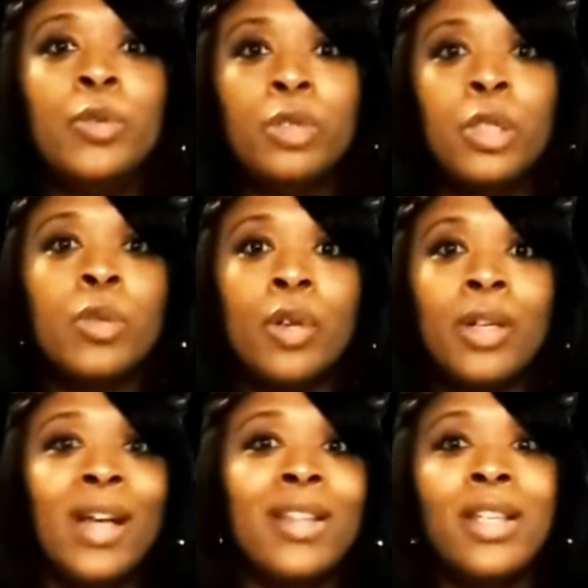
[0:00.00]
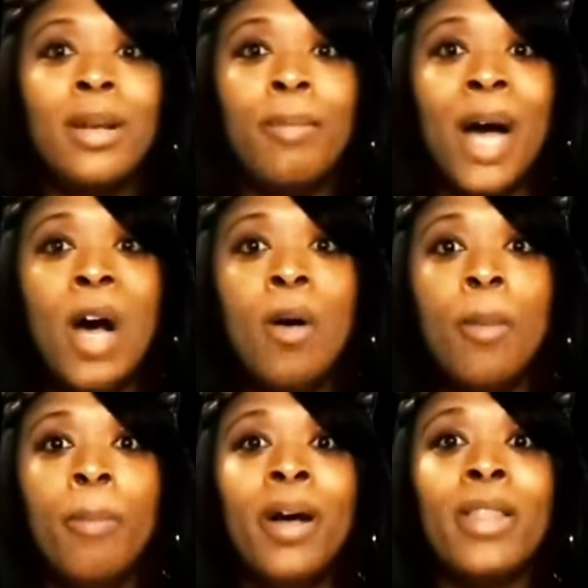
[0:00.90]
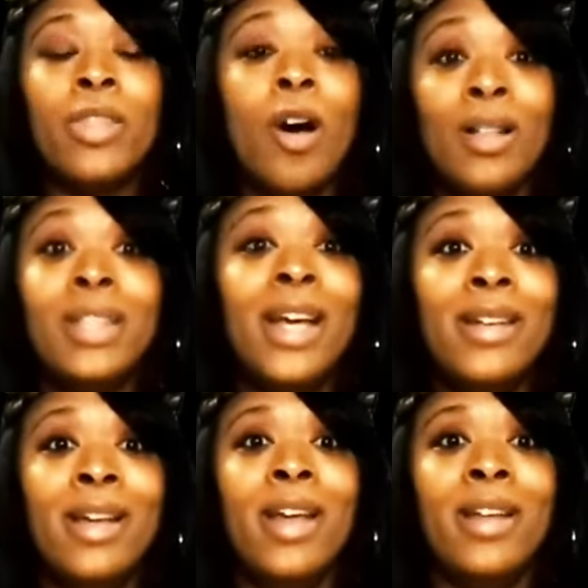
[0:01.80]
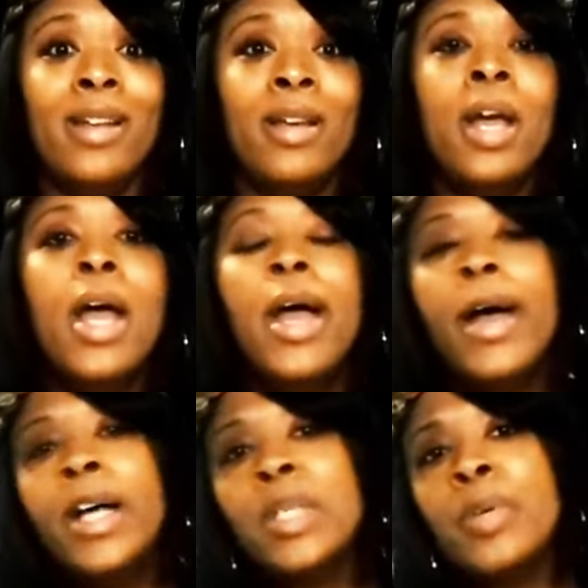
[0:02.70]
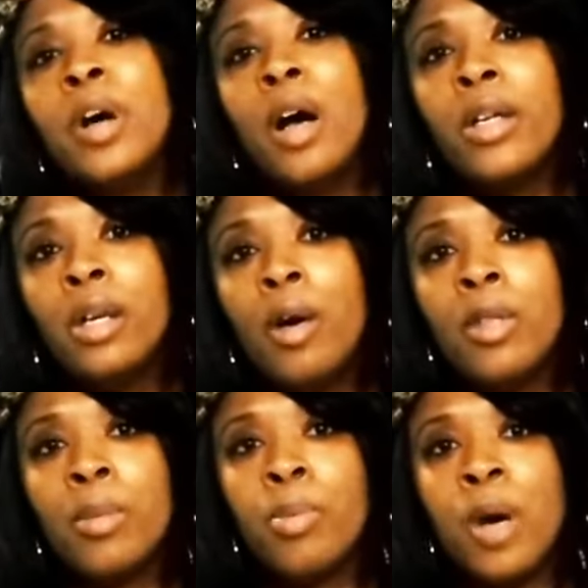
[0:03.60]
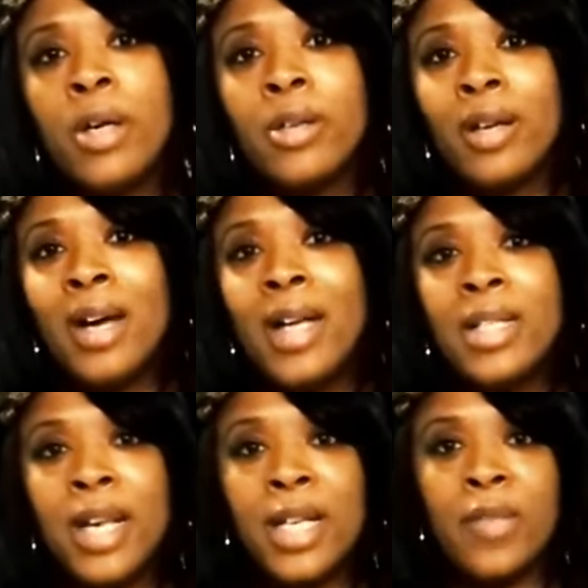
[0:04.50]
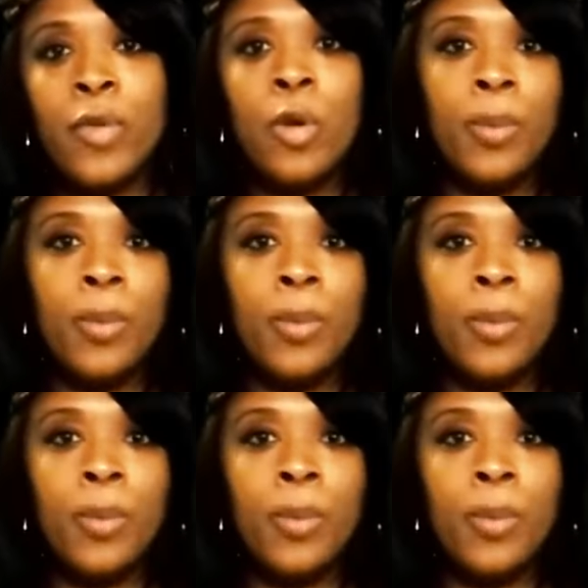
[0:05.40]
knew little or nothing about but thought they did. As we all know, the broader context of